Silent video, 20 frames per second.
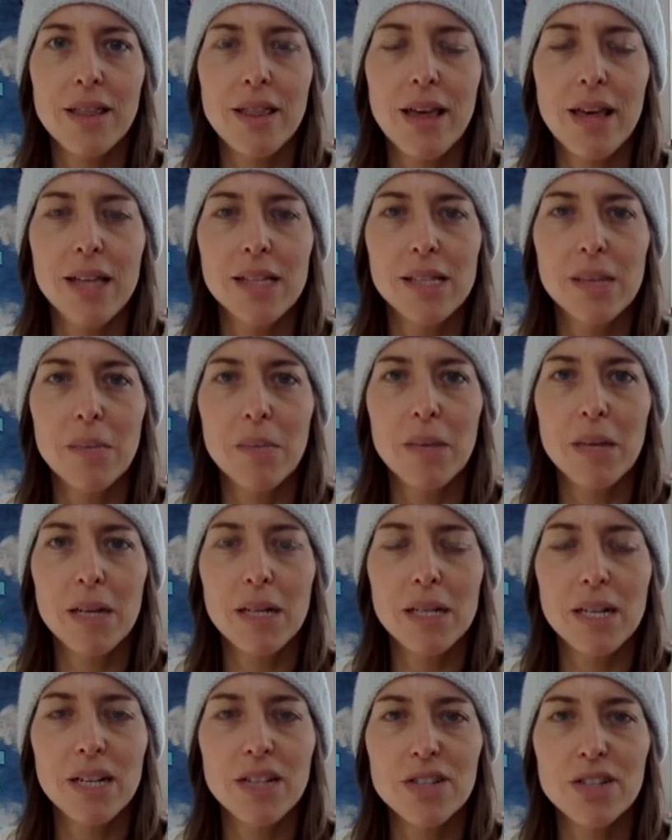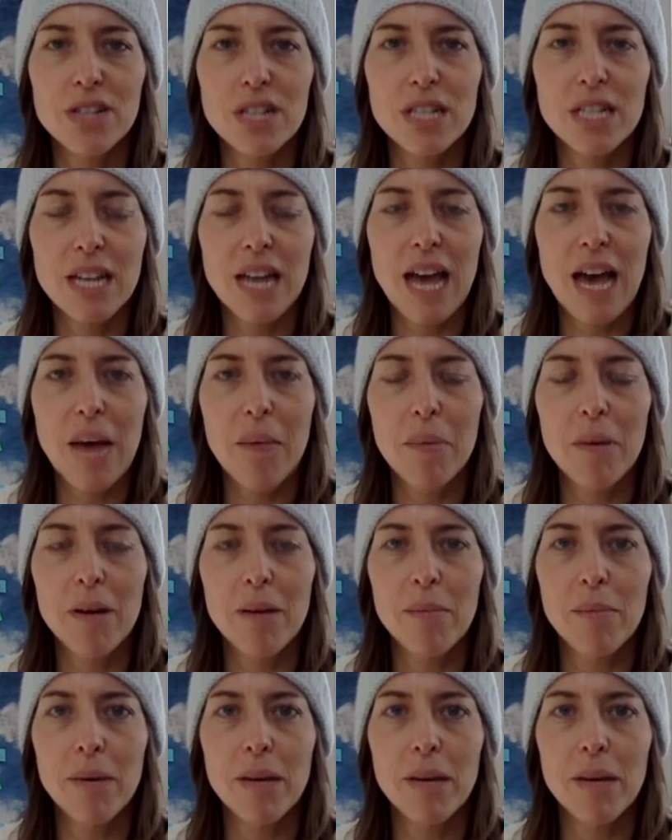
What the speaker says: that something does or doesn't happen,